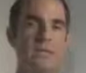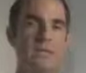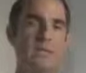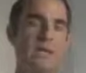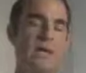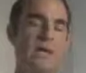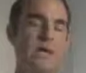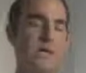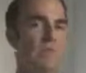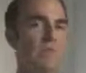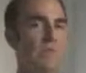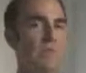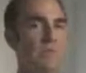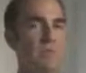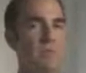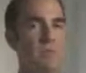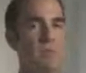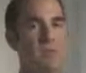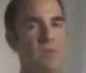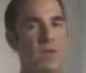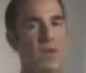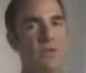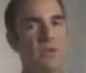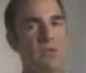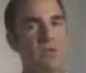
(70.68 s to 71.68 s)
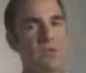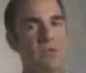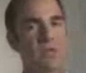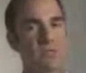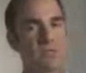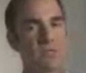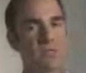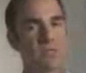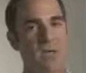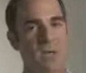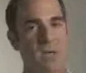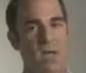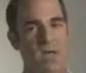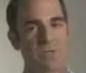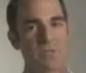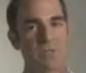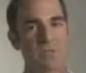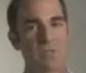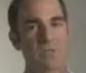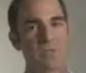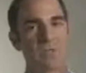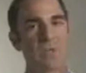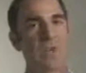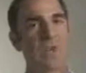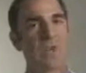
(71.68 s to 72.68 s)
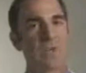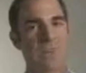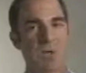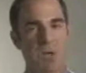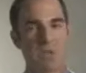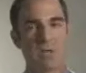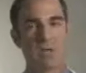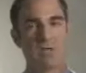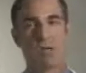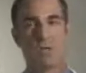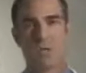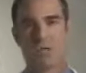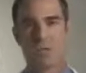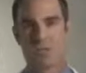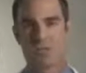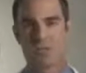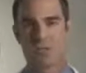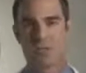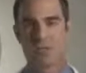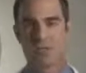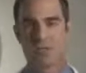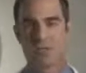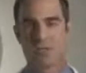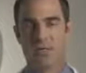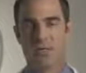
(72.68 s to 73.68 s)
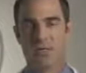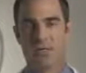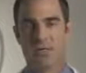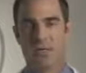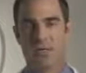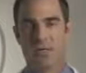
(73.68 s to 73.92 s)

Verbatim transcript: assess if the patient is conscious or unconscious.